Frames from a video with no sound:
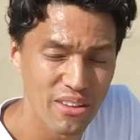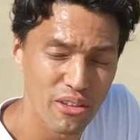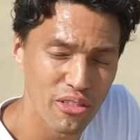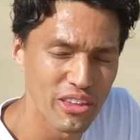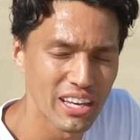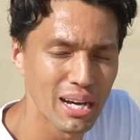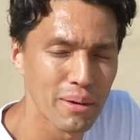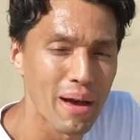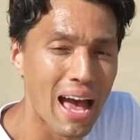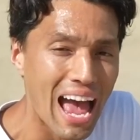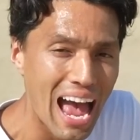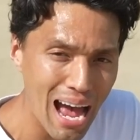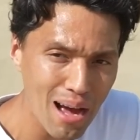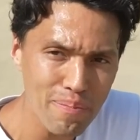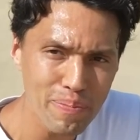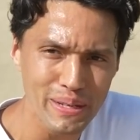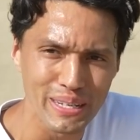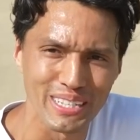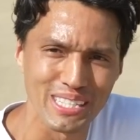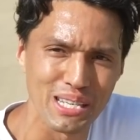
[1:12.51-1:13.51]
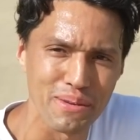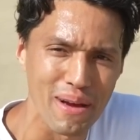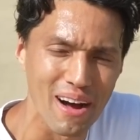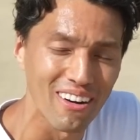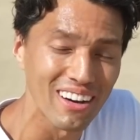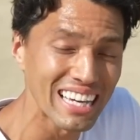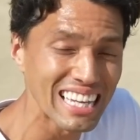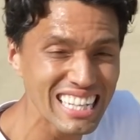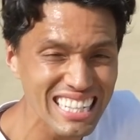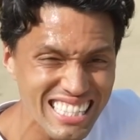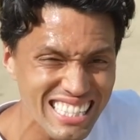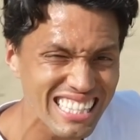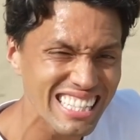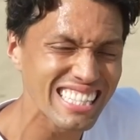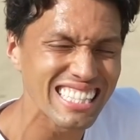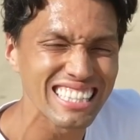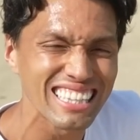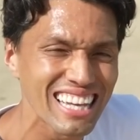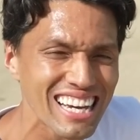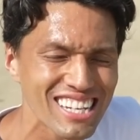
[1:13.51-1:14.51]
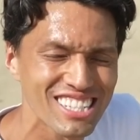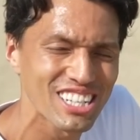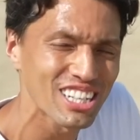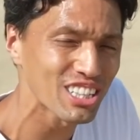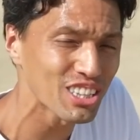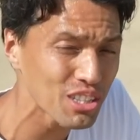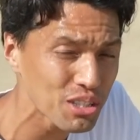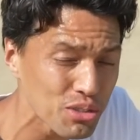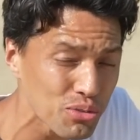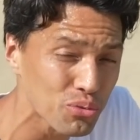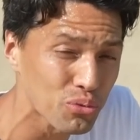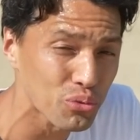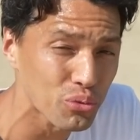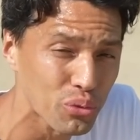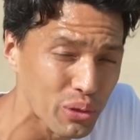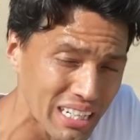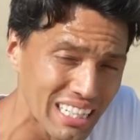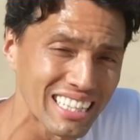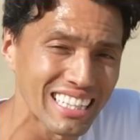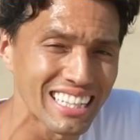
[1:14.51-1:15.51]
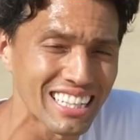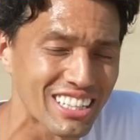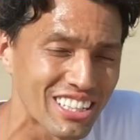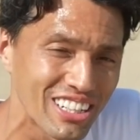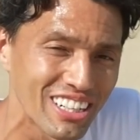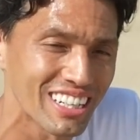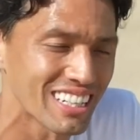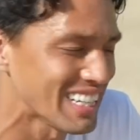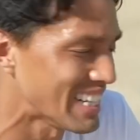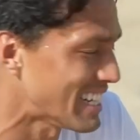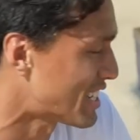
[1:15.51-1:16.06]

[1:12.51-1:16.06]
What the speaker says: the thing I'm happiest about is this ledge. It looks really good.